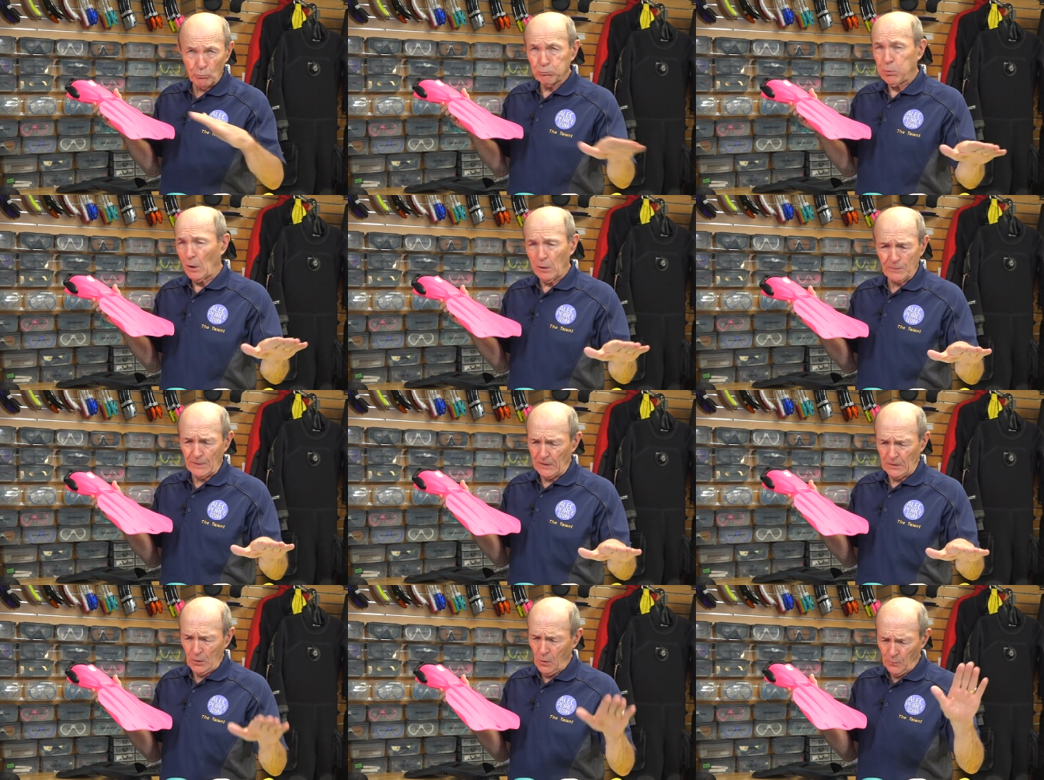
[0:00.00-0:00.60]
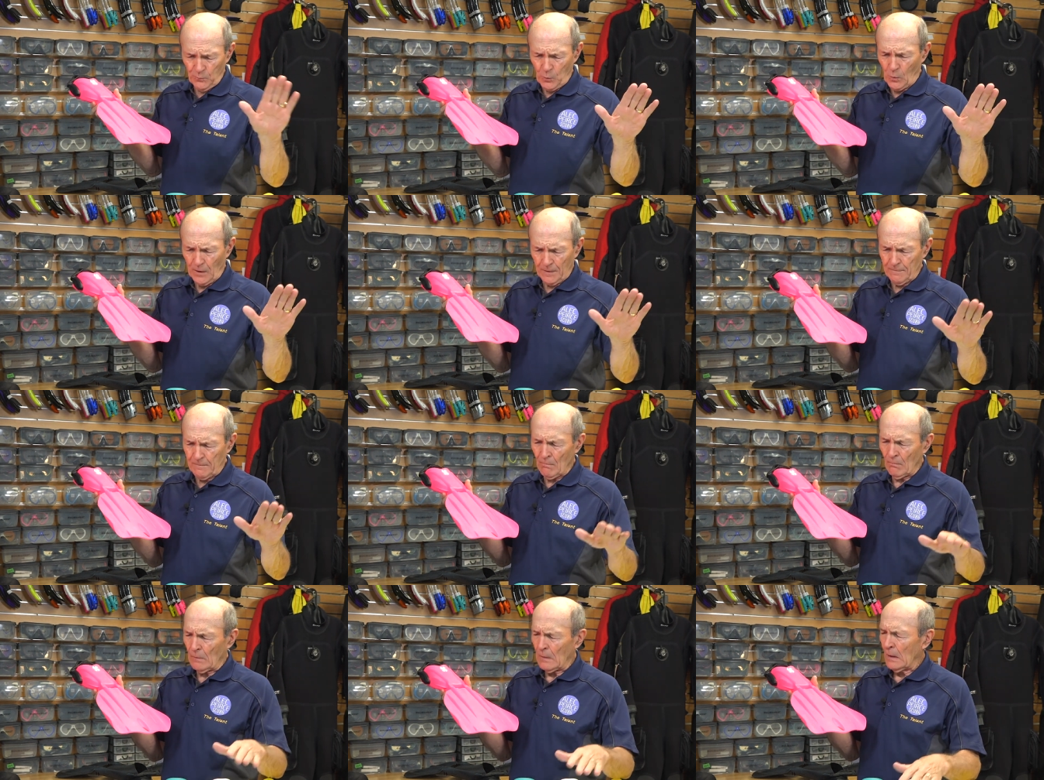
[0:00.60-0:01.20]
perfect, go for
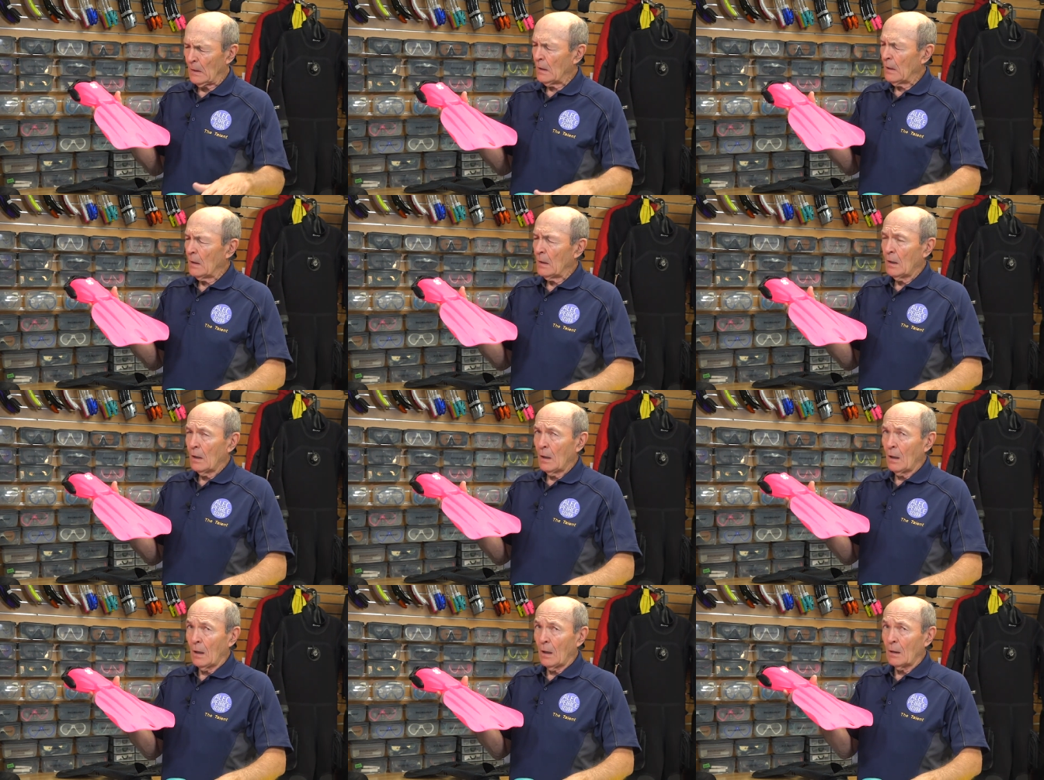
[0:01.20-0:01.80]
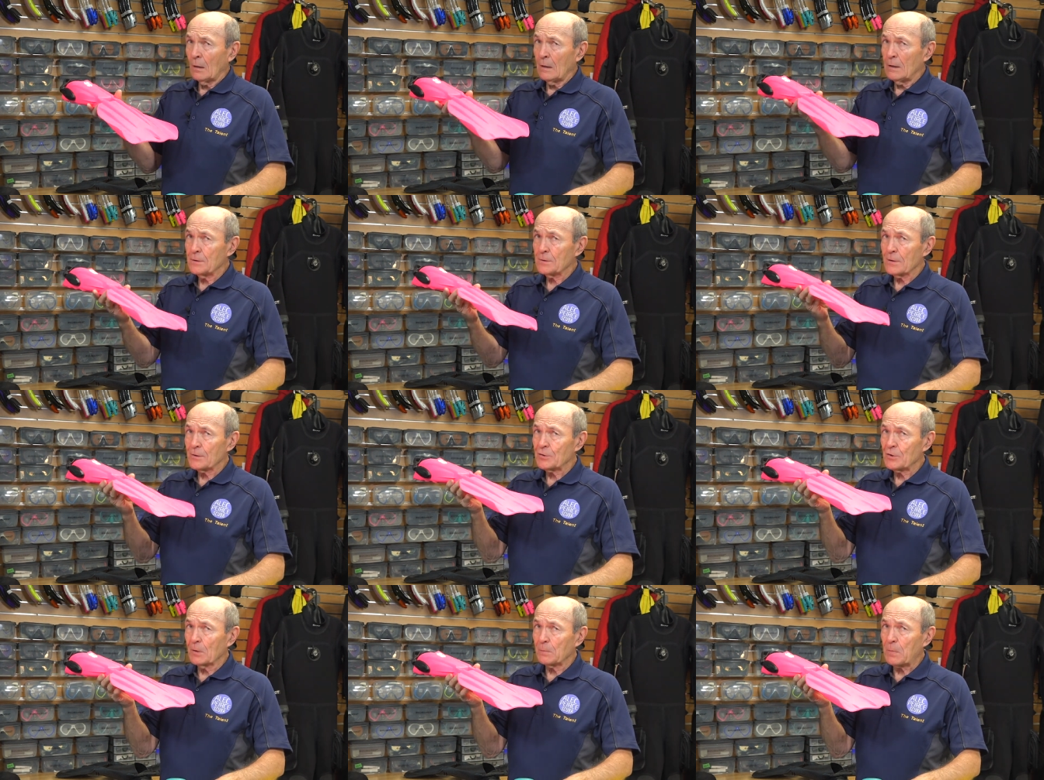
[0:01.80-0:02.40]
it. These
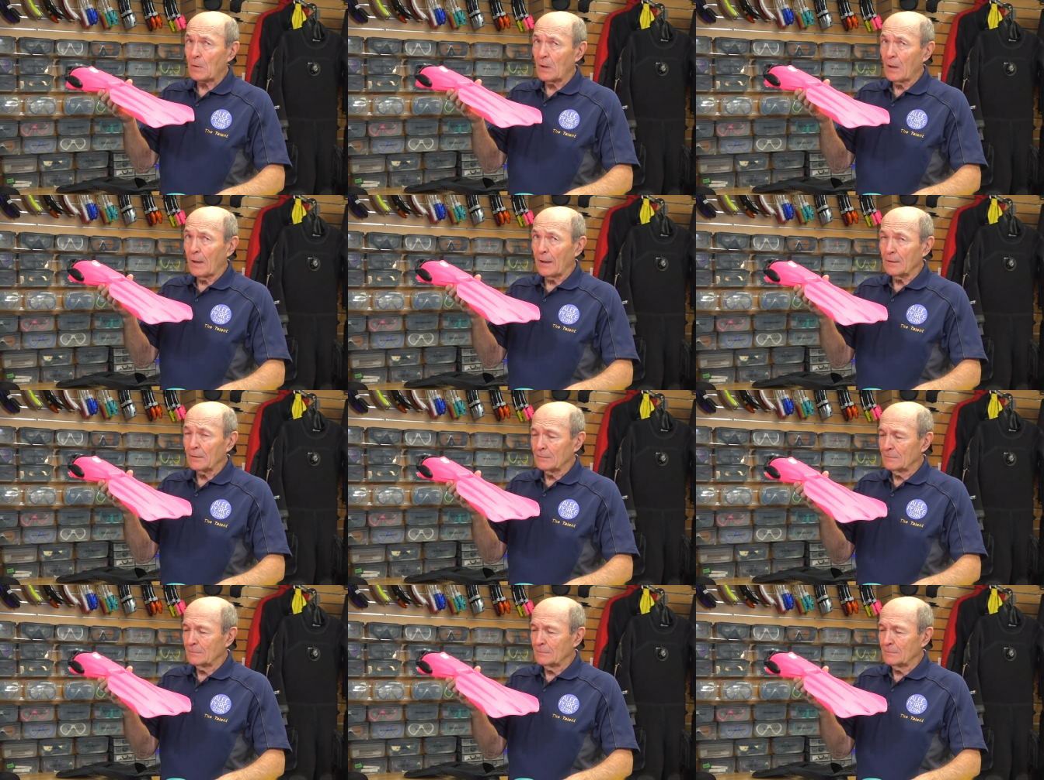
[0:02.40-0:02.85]
are super light.